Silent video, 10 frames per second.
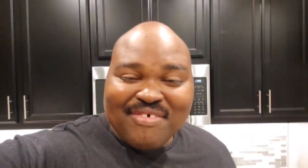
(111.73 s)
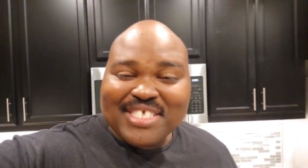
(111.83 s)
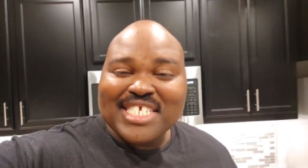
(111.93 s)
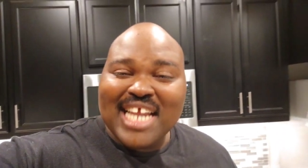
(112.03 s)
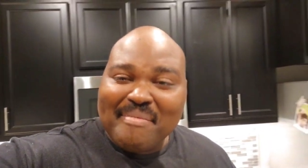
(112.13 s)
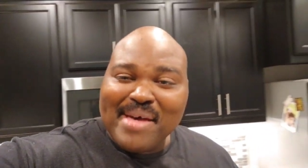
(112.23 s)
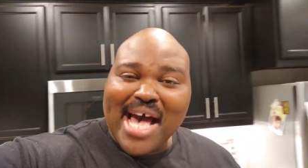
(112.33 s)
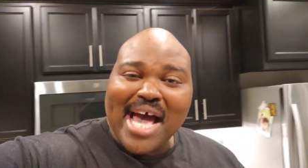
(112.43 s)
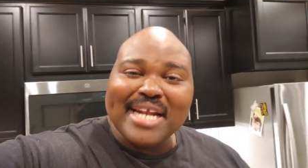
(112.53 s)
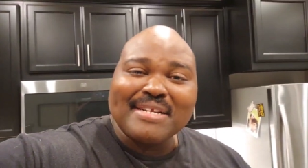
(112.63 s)
that
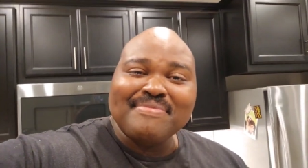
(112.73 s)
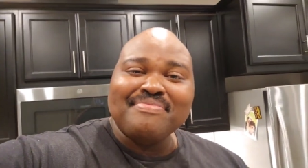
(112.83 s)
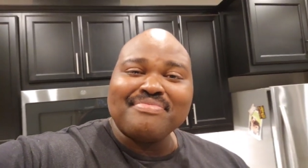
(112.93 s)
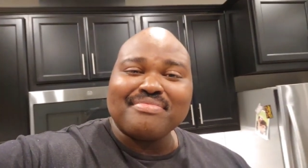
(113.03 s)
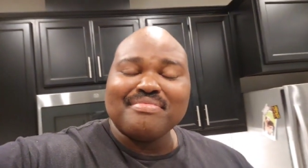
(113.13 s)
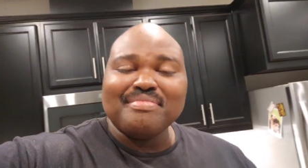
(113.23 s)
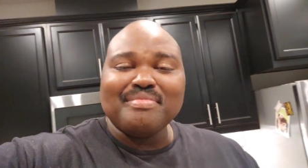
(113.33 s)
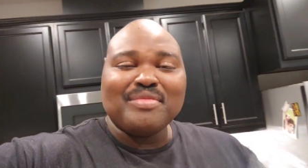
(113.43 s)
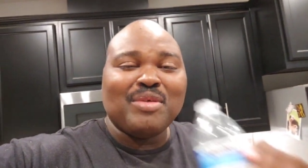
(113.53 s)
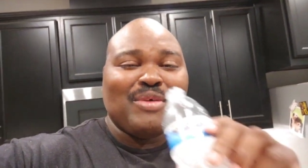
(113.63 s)
bad?
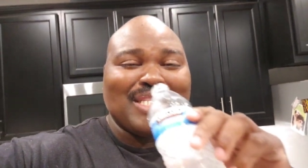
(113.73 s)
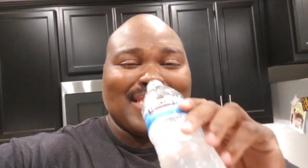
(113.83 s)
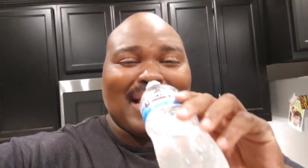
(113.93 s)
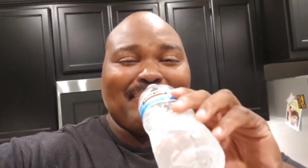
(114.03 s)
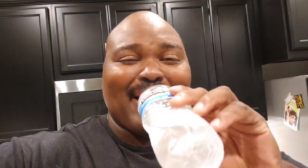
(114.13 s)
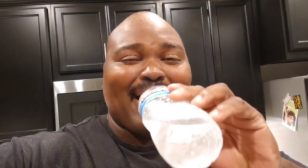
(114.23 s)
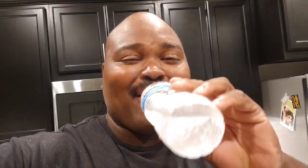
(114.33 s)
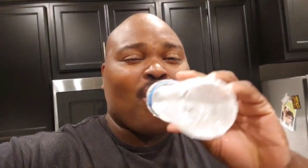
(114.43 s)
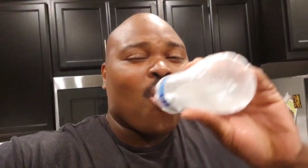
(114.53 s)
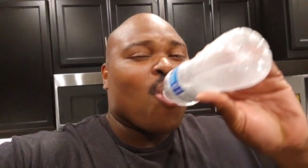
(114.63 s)
Wasn't that
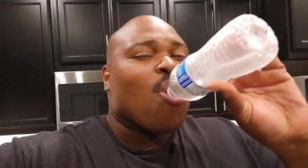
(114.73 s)
bad?